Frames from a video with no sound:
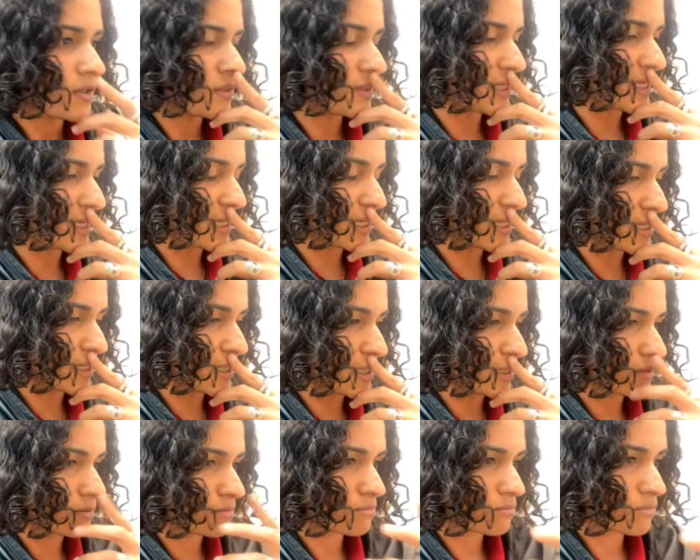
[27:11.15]

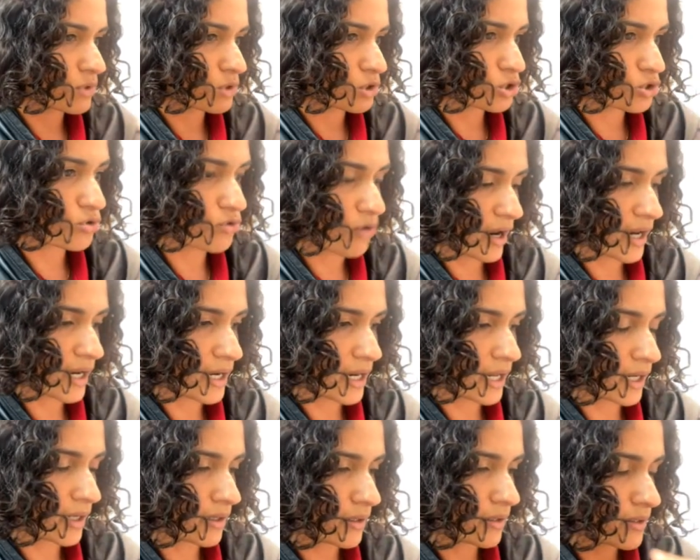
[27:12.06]
the
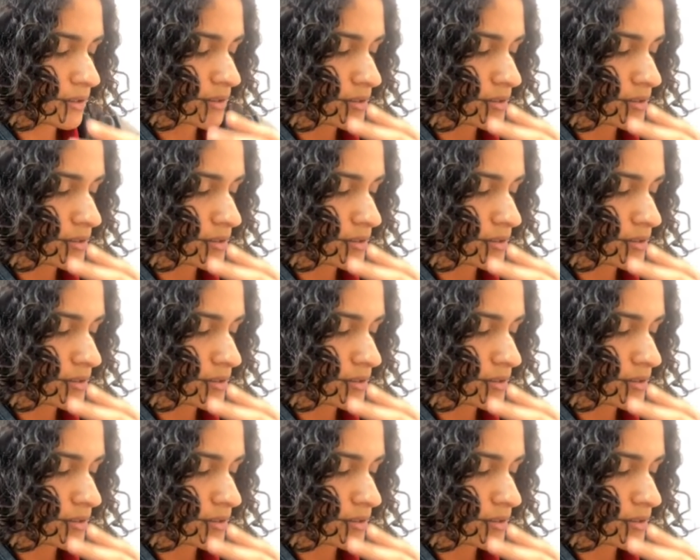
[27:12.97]
training